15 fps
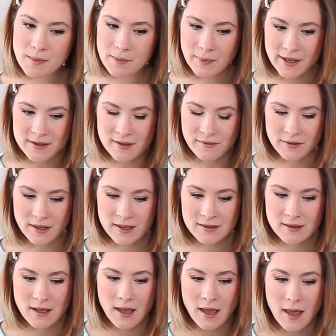a bit pricey for
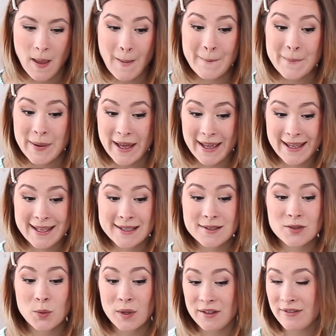this, but
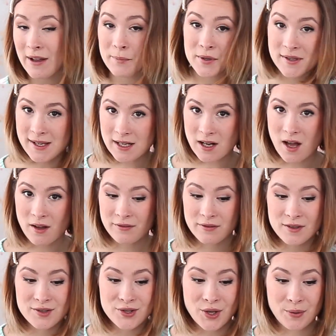it's twenty-five percent
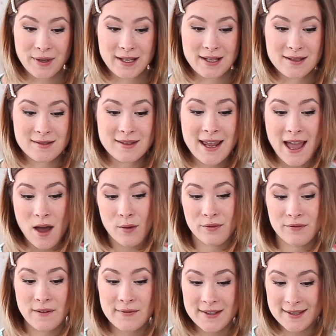off, so it is now
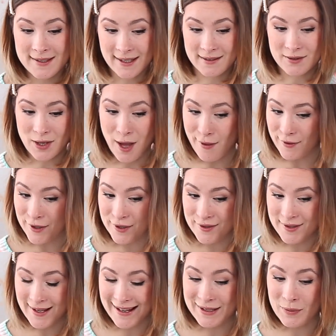fifty-six
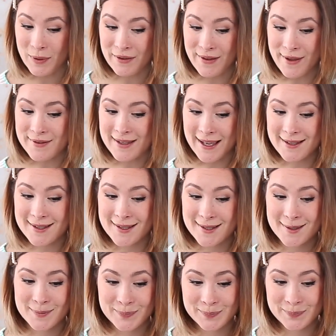dollars and twenty-five
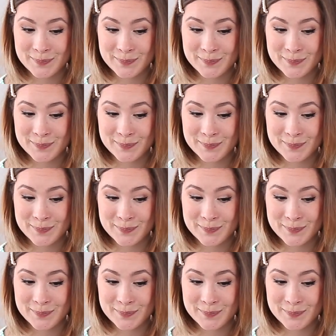cents.